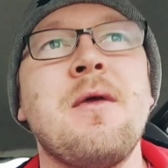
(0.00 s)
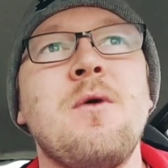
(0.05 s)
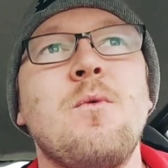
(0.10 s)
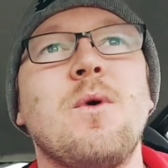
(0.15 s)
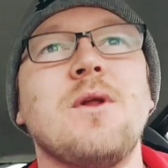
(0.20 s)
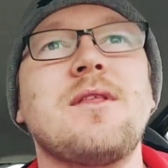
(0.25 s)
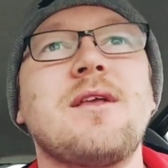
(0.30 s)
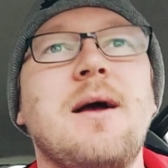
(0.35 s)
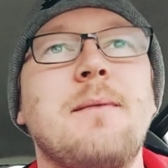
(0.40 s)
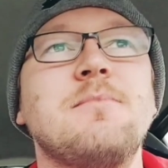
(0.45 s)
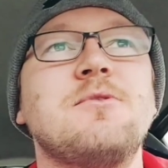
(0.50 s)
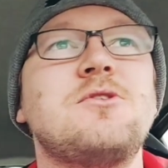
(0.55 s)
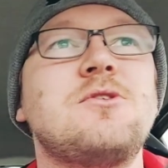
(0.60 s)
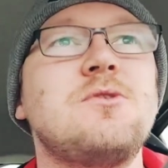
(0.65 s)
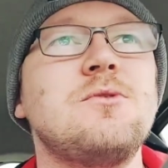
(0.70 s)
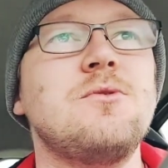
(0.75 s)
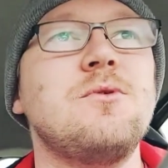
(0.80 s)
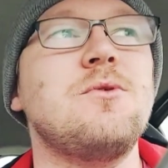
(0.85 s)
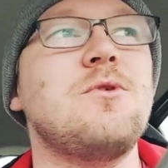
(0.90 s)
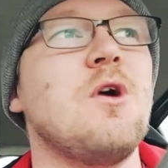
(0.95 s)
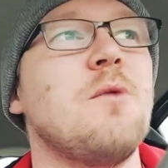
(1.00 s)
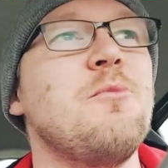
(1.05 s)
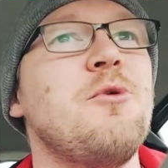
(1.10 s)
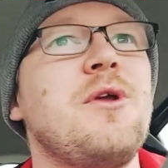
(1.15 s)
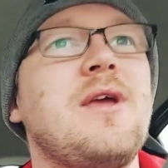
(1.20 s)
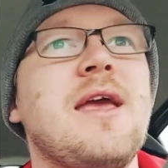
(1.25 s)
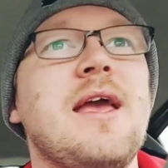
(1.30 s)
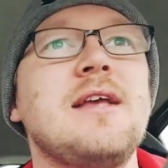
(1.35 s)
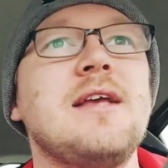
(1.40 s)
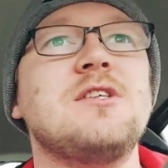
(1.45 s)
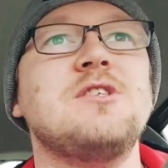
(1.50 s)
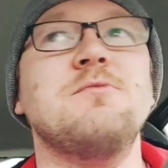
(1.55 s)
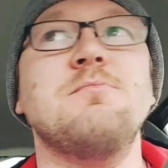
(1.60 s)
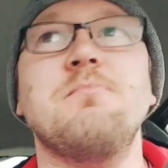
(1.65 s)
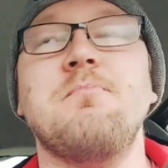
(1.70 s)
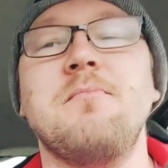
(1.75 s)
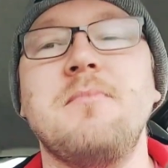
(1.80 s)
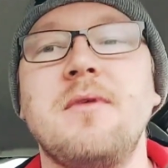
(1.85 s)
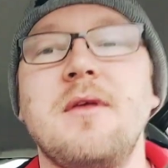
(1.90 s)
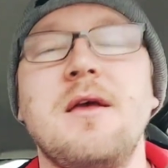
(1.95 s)
what comes to communication
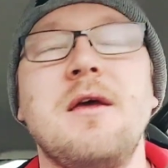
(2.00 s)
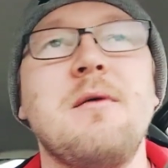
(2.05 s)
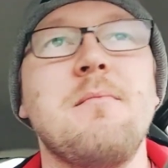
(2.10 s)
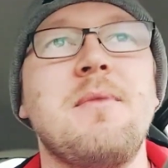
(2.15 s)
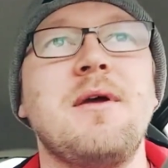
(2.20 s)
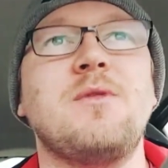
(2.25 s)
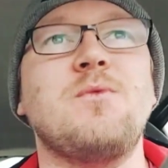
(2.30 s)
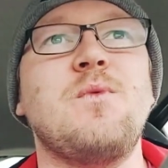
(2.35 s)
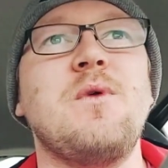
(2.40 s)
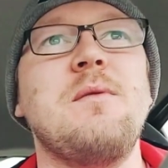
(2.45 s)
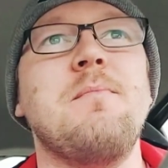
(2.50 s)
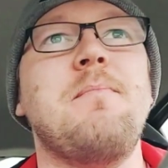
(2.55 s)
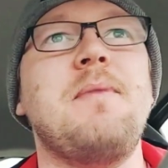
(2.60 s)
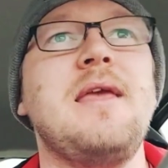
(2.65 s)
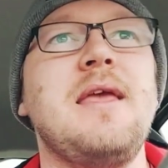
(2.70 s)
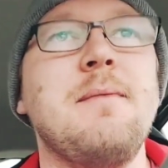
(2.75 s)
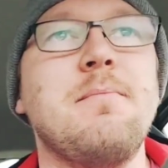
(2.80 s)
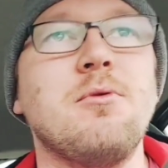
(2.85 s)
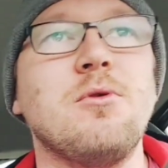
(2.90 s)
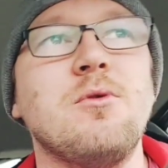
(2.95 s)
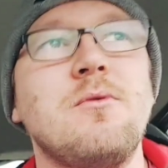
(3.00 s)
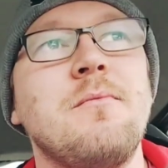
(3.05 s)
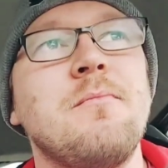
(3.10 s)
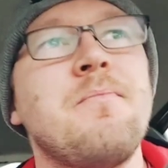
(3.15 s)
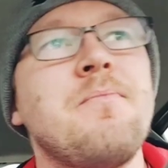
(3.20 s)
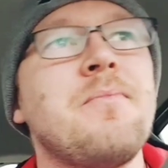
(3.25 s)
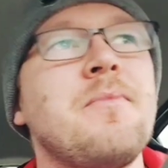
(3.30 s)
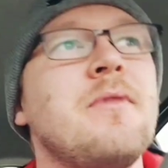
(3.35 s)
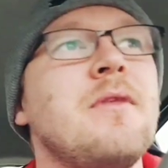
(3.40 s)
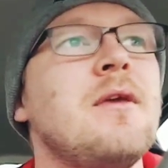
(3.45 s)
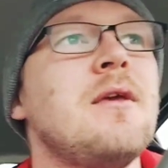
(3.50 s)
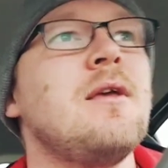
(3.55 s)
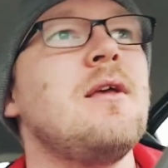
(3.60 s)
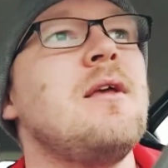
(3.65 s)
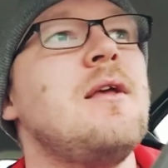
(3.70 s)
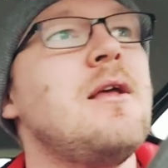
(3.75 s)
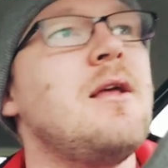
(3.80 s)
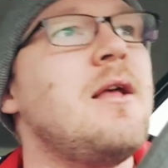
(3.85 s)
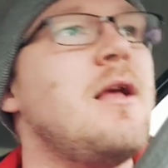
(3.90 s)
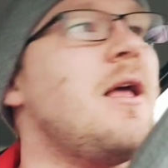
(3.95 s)
between people
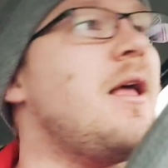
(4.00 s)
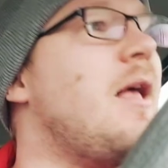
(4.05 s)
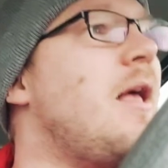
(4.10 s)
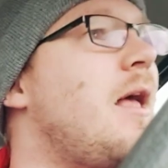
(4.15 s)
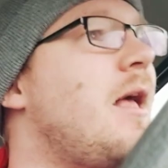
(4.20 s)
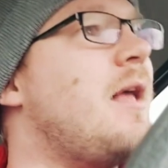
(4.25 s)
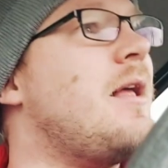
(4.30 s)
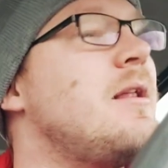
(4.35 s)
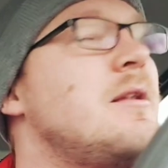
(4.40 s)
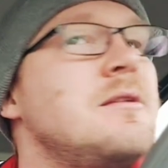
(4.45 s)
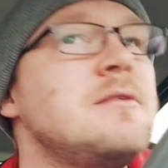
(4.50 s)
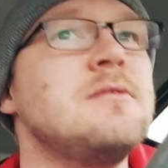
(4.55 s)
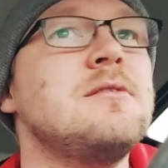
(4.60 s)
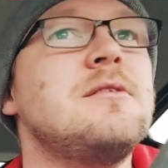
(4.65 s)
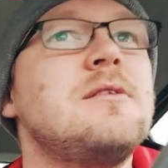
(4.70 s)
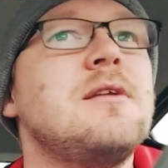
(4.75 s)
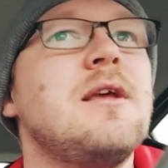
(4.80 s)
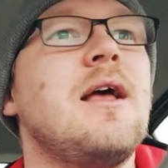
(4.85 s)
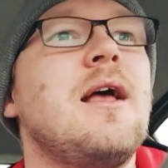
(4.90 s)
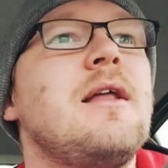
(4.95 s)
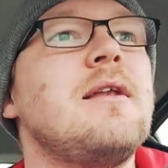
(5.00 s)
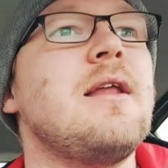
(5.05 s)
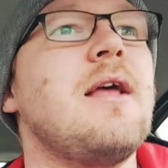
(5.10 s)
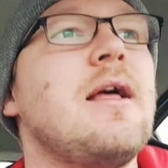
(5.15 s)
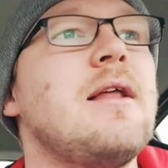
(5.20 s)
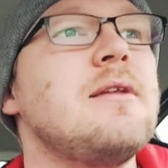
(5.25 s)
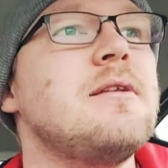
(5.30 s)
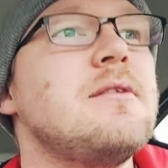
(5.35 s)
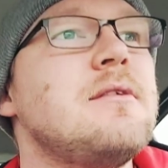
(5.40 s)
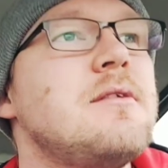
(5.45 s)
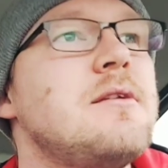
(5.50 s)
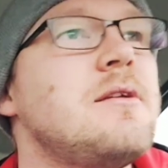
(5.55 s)
and and and